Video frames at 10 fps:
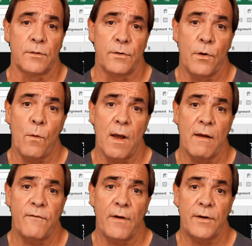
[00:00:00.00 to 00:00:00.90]
no
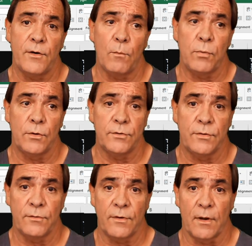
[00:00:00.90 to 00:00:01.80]
Wi-Fi, no
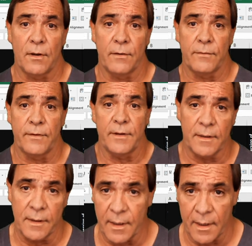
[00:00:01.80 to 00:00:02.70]
Bluetooth on
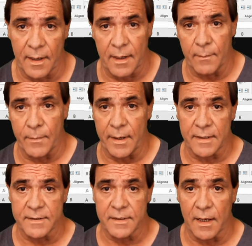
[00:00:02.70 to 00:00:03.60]
the
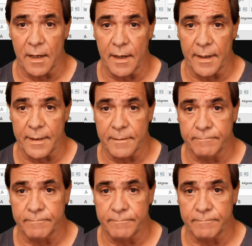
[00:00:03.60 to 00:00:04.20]
MSI.